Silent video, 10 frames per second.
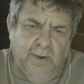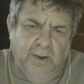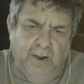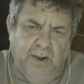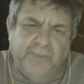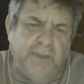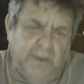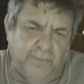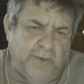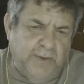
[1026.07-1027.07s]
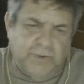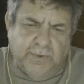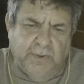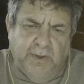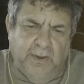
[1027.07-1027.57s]
I think
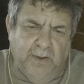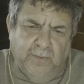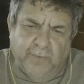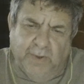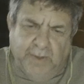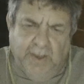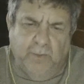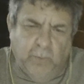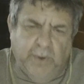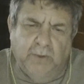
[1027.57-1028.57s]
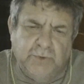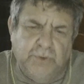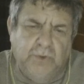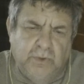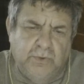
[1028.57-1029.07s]
eventually, if again, we don't
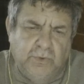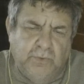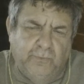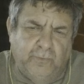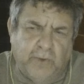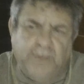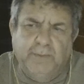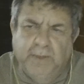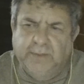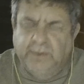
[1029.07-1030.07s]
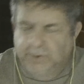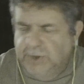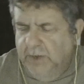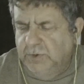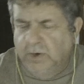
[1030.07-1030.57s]
fundamentally
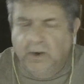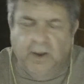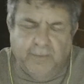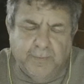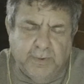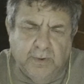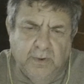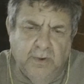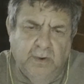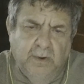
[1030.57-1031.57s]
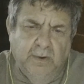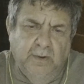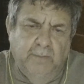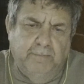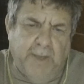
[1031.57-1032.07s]
change our government
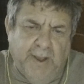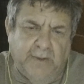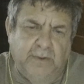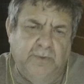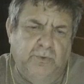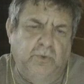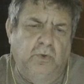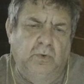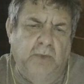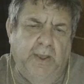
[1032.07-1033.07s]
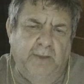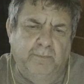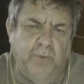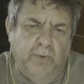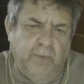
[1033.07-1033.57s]
back to a
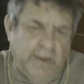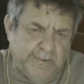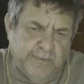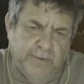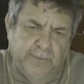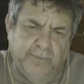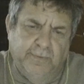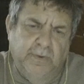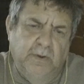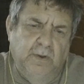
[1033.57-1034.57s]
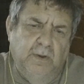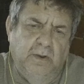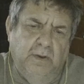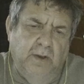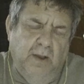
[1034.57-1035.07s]
progressive
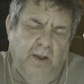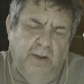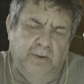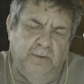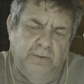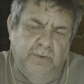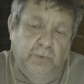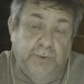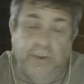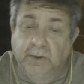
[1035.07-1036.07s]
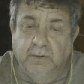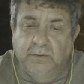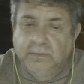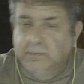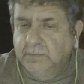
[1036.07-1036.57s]
New Deal
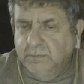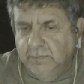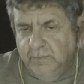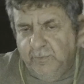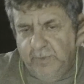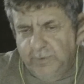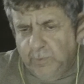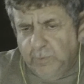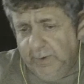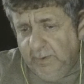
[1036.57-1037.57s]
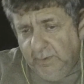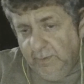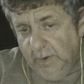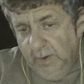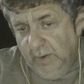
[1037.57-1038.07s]
for the
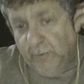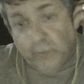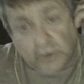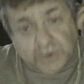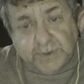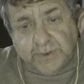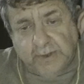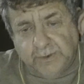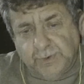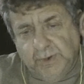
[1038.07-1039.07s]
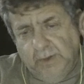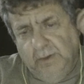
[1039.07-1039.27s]
21st century,